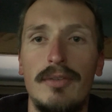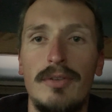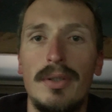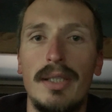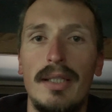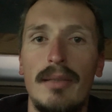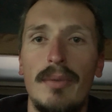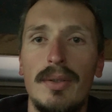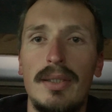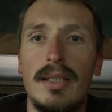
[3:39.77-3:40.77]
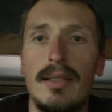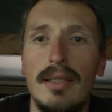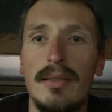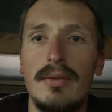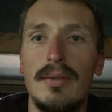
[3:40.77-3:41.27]
If you're thinking about getting
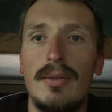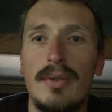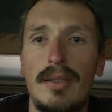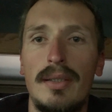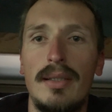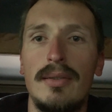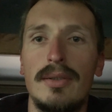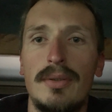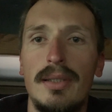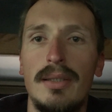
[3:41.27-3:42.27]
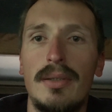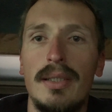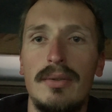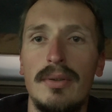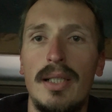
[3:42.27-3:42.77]
into the trucking industry or
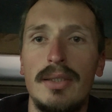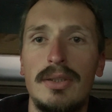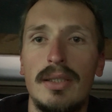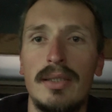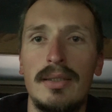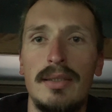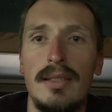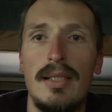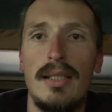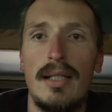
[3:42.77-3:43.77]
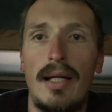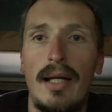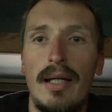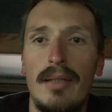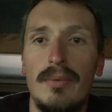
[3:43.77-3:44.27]
into hotshot,
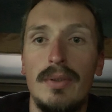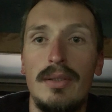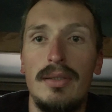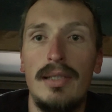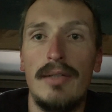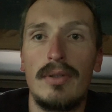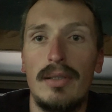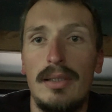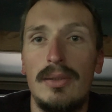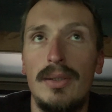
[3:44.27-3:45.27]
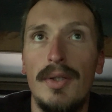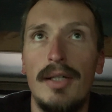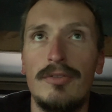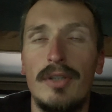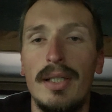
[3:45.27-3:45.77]
I would definitely hold
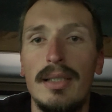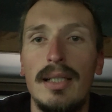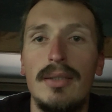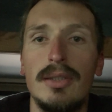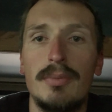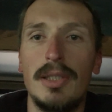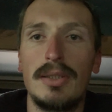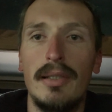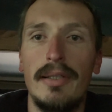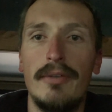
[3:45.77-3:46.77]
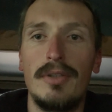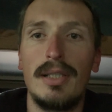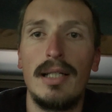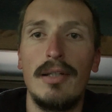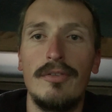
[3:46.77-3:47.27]
off right now, especially if you
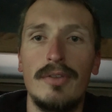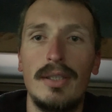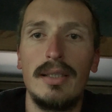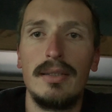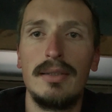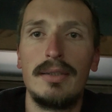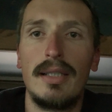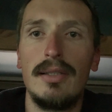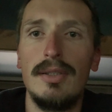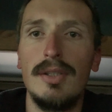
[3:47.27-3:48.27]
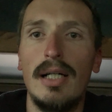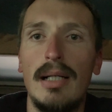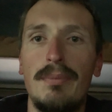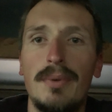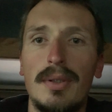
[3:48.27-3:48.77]
have a steady
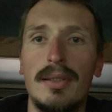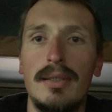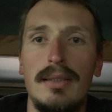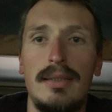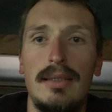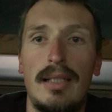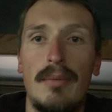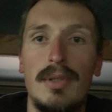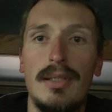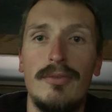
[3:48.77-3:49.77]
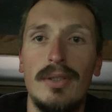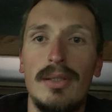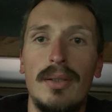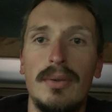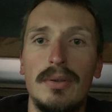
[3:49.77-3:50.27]
job, or I mean, if you
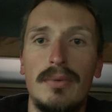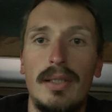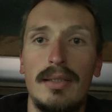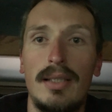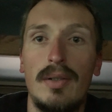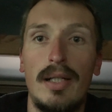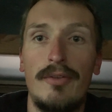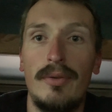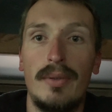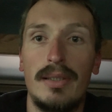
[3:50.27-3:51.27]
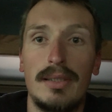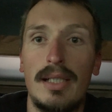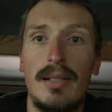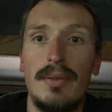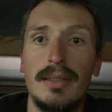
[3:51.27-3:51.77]
don't, right now everyone is
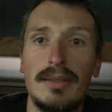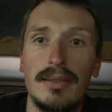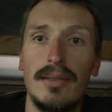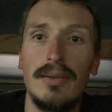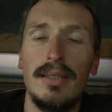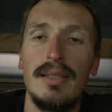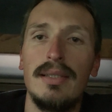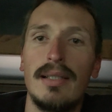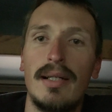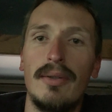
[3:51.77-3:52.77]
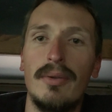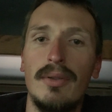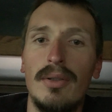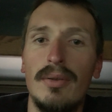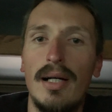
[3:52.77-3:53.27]
hiring, so I don't
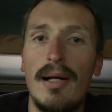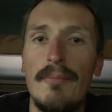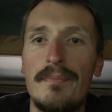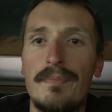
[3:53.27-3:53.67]
know